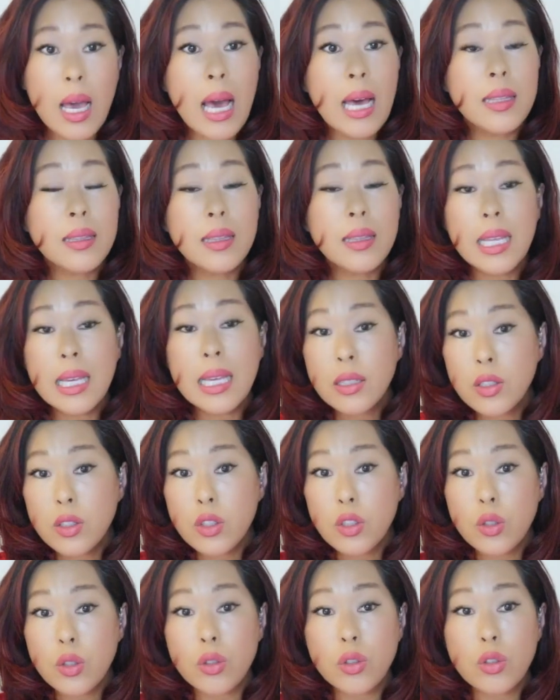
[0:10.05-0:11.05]
Unless
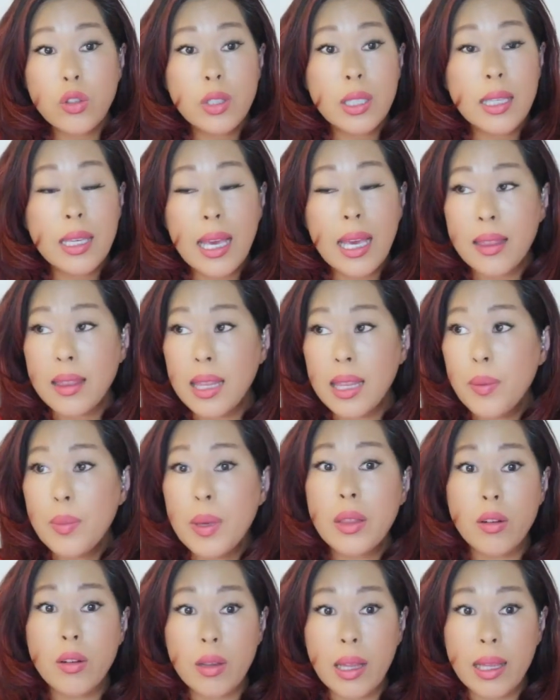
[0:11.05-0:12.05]
you're looking at them
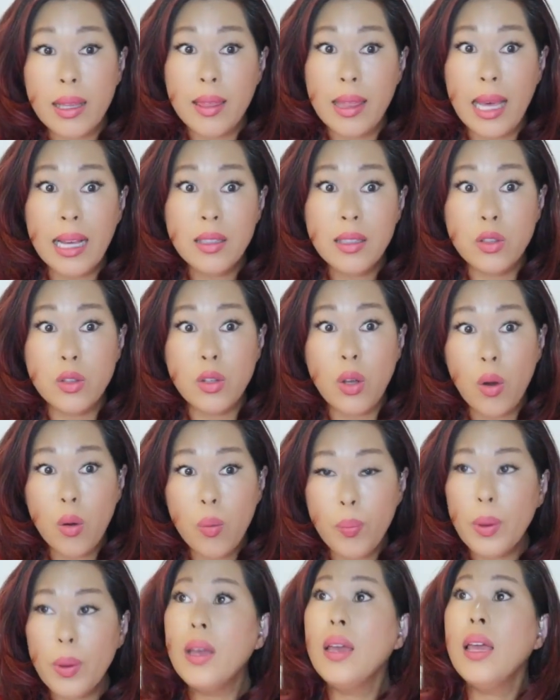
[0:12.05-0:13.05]
and they're like, that's
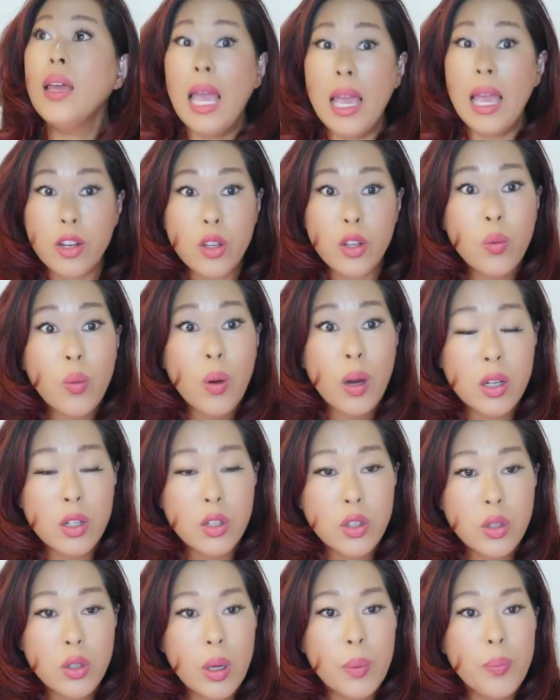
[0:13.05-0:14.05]
dope, and you want to
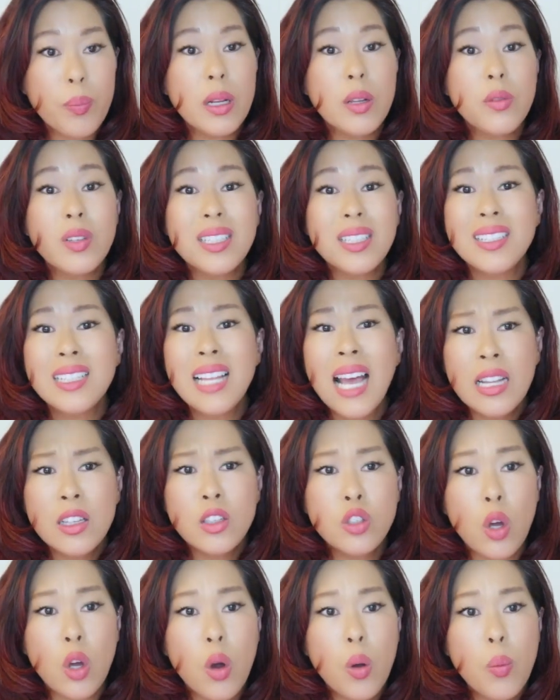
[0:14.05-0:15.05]
do it. But if it's not
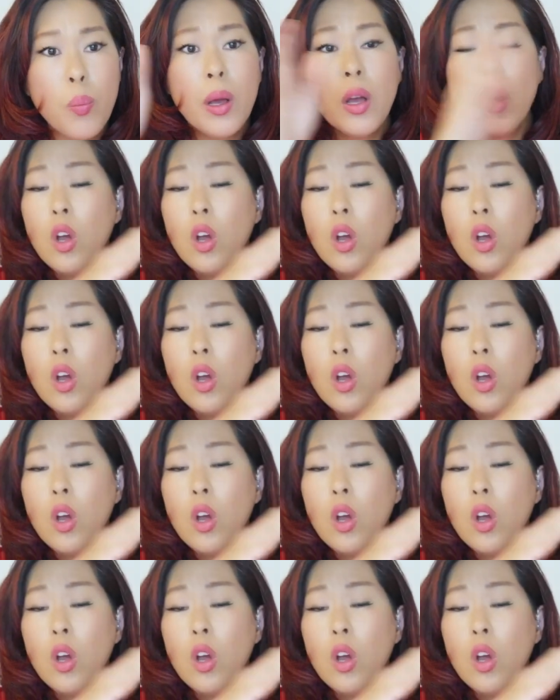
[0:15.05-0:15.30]
dope,